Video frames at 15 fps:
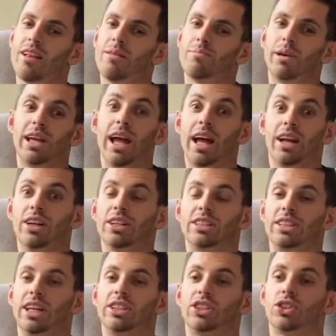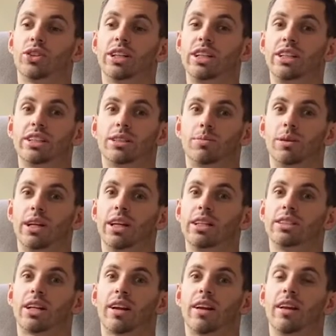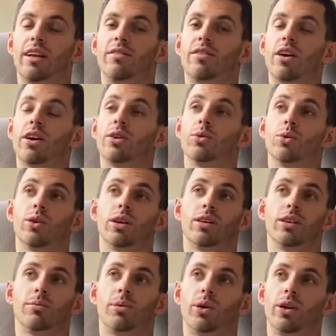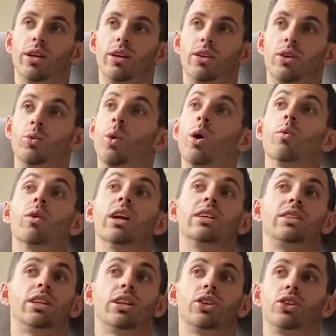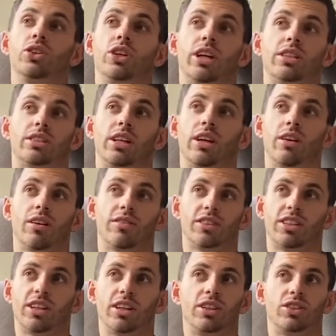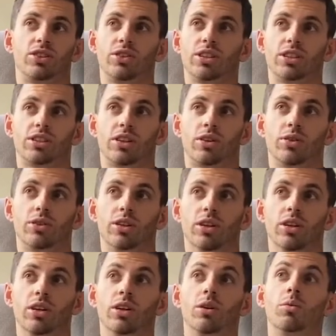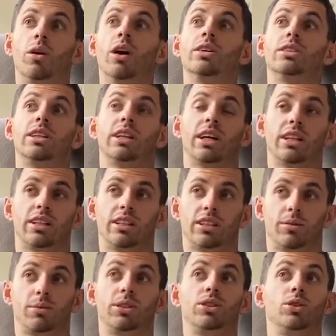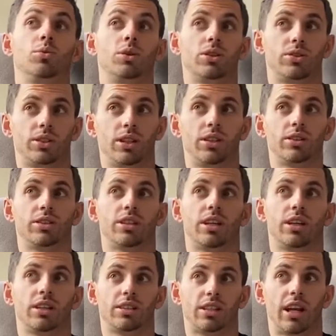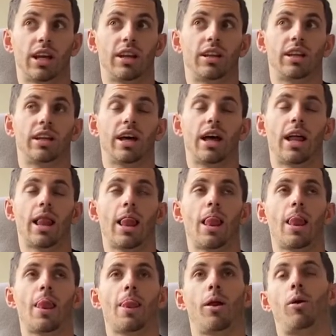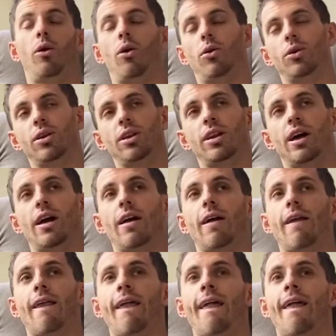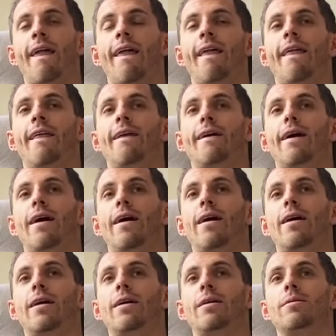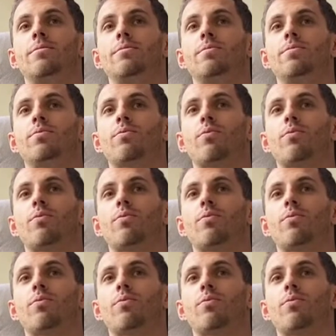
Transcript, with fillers: but yeah, look, it's a, it's a, tricky discipline. It's clearly very grueling on the body. You yeah. won't really see a good GS skier after 32 years old. Sure. Whereas in the other disciplines, you will see good skiers later than that. Yeah. older than that. Um,